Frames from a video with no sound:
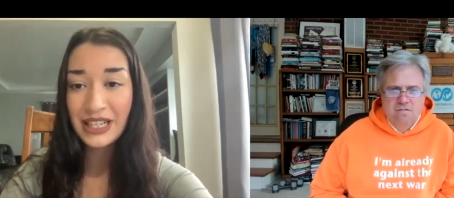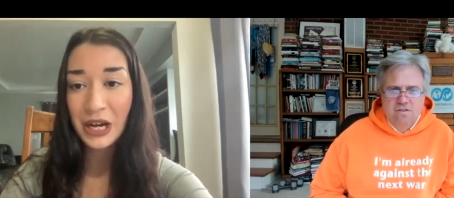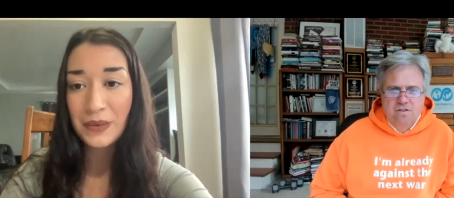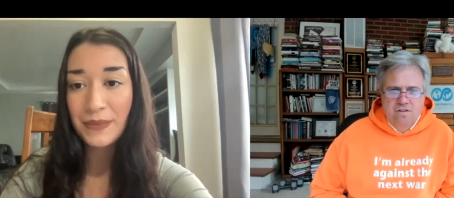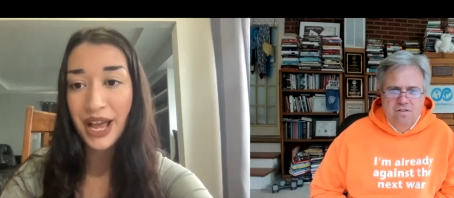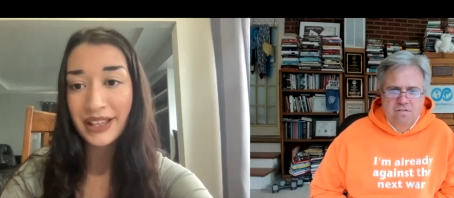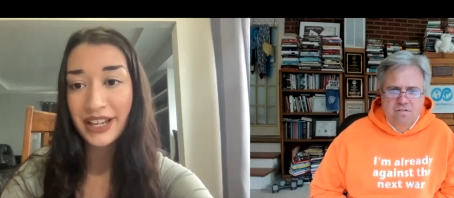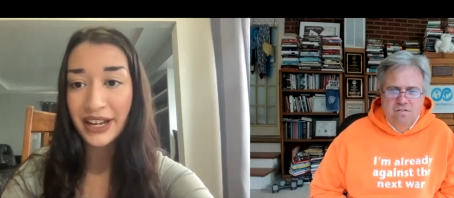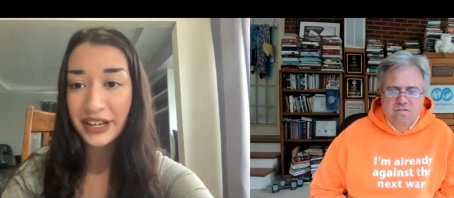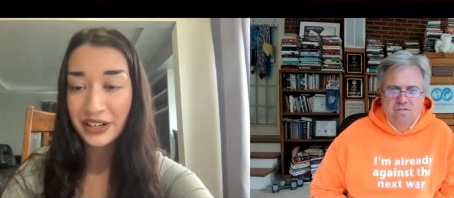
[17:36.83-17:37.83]
Speaker 1: Um, a man that I
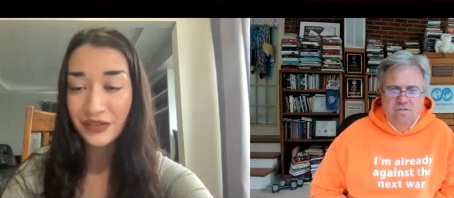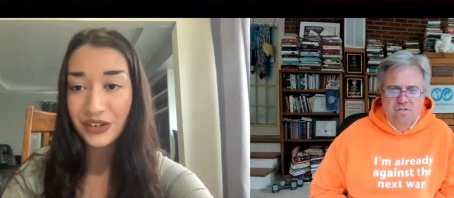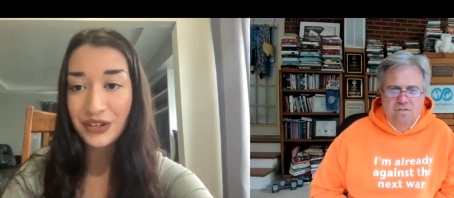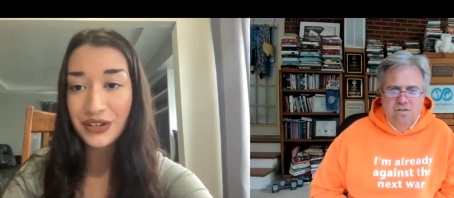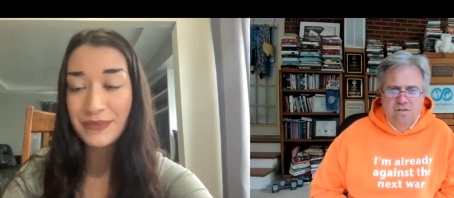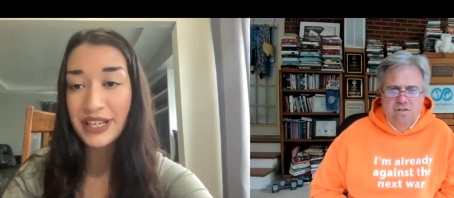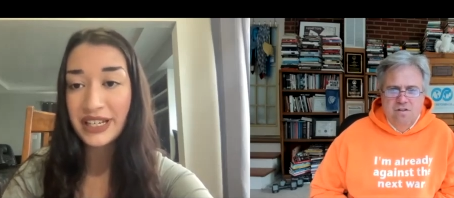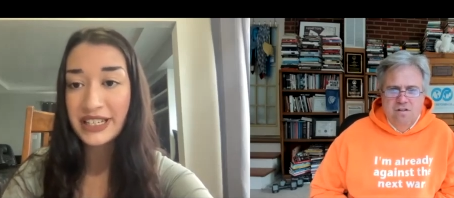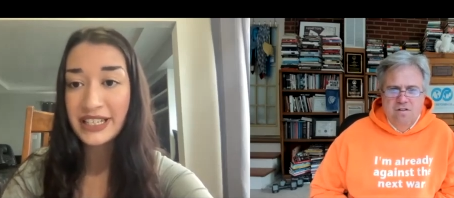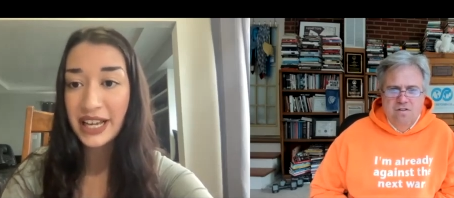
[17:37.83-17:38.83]
interviewed who had been
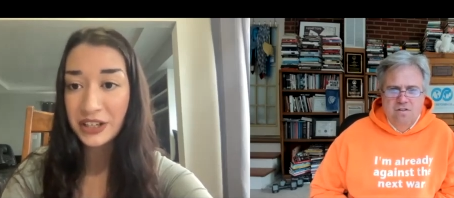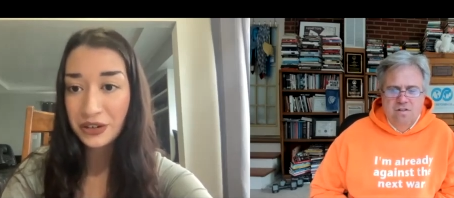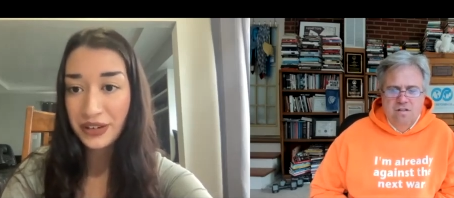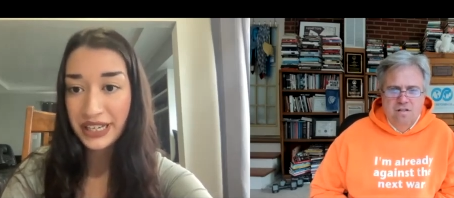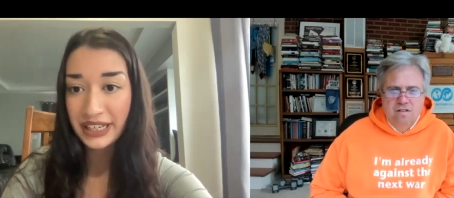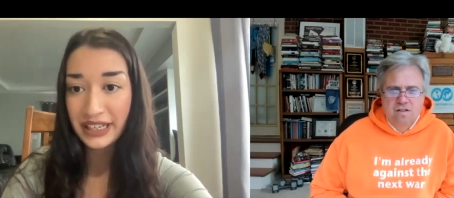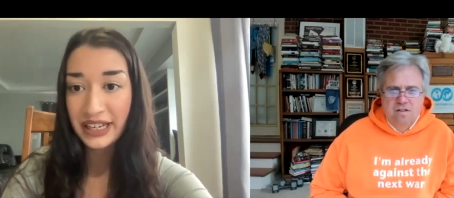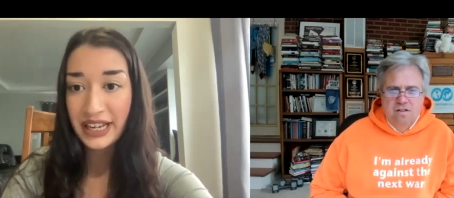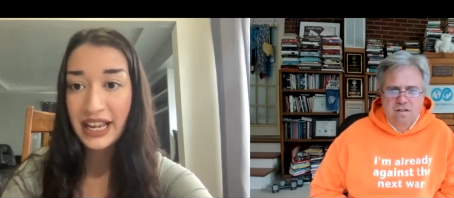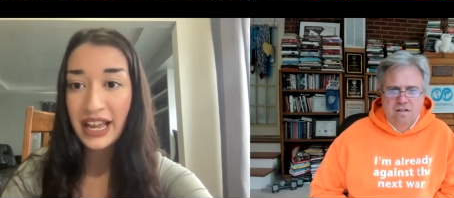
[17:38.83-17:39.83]
in San Quentin
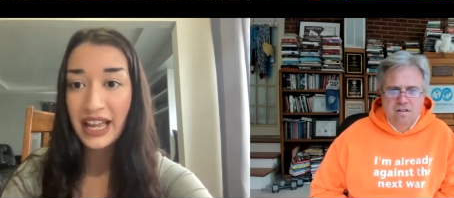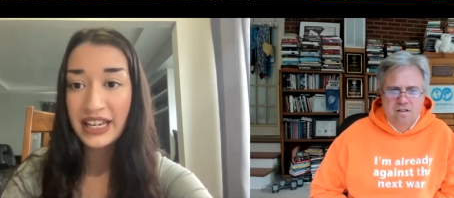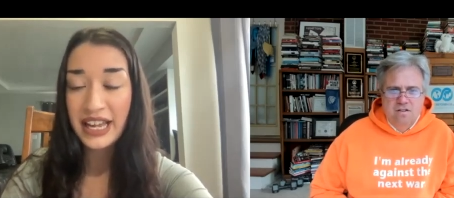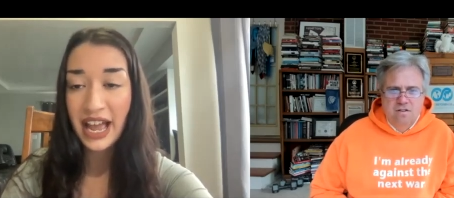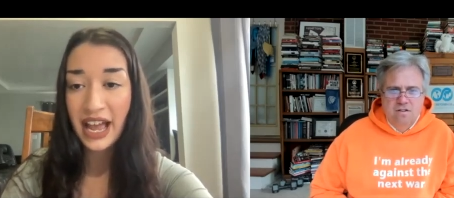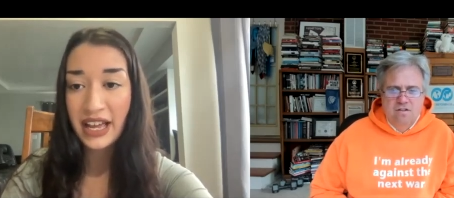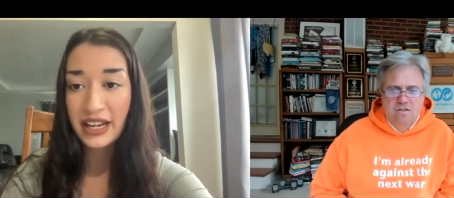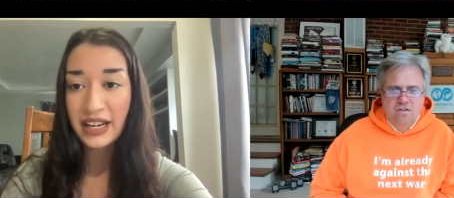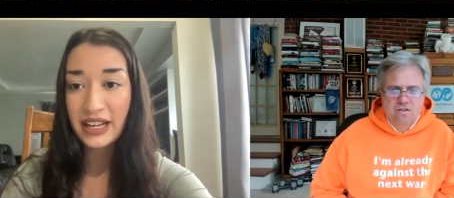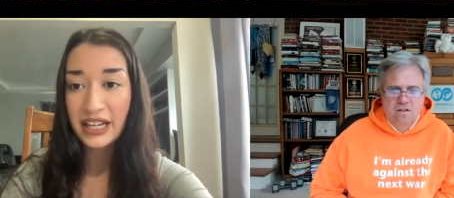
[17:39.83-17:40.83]
and he
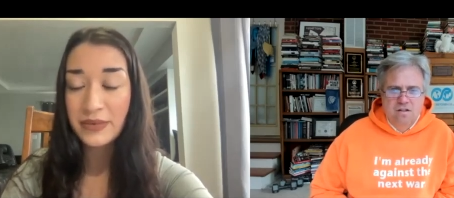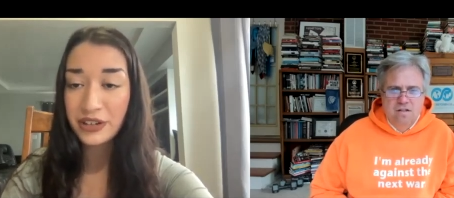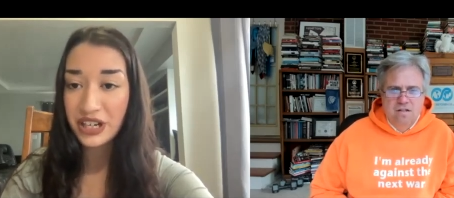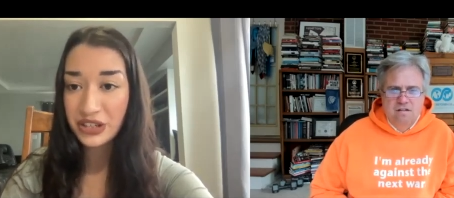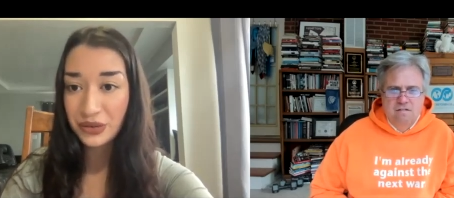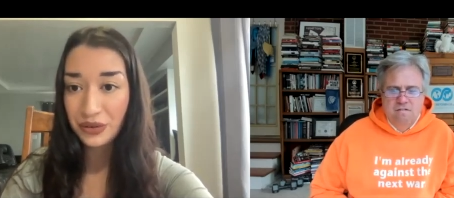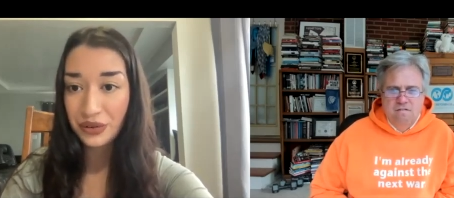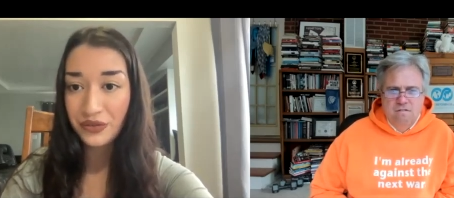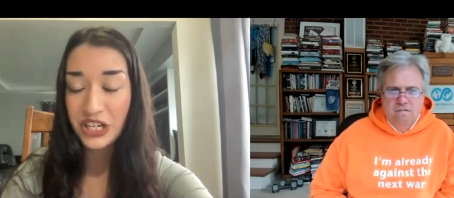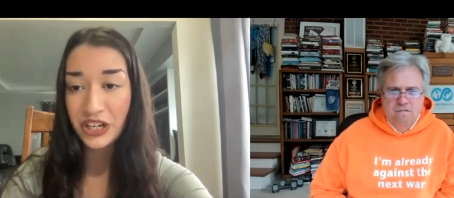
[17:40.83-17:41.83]
had an immigration
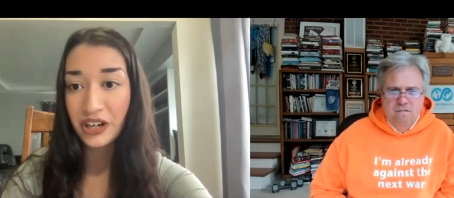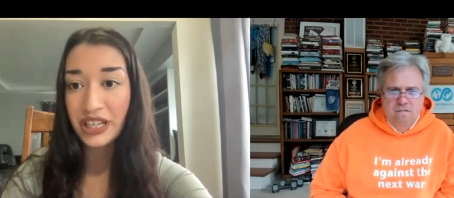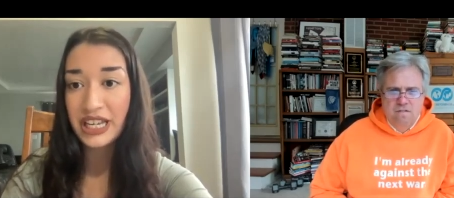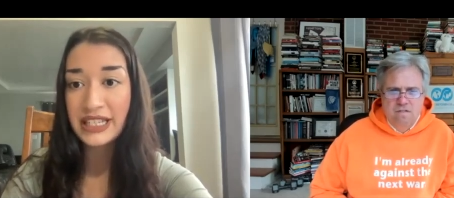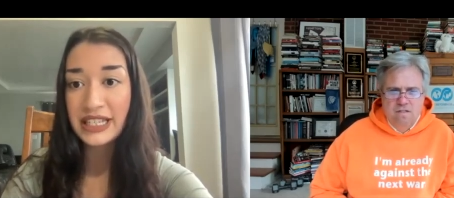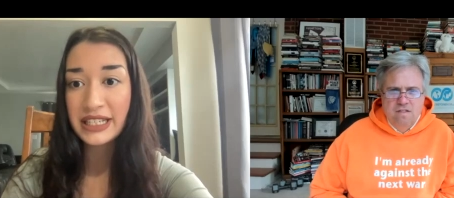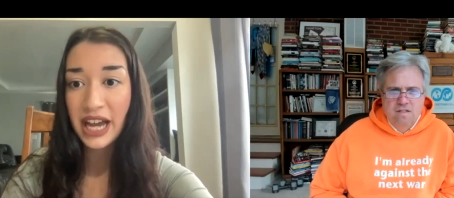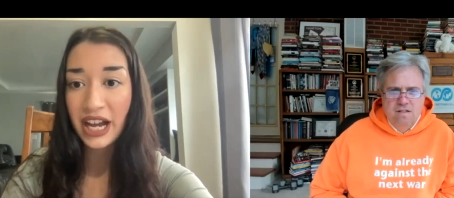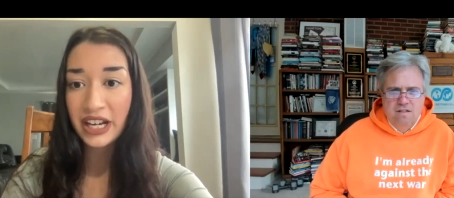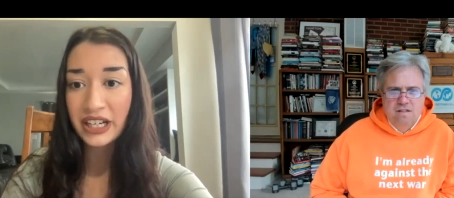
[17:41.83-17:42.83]
hold for nearly his
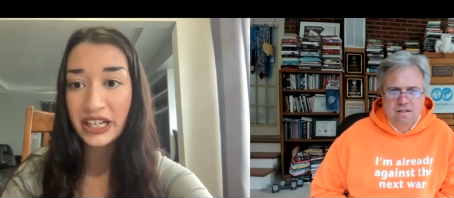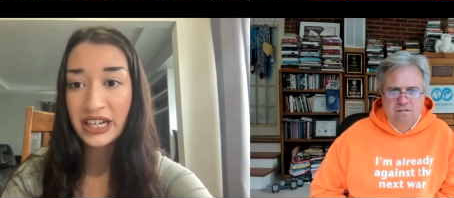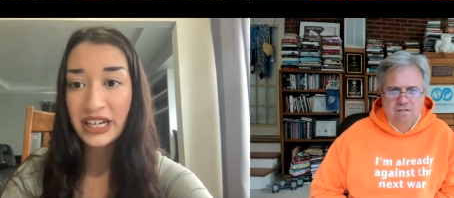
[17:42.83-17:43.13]
entire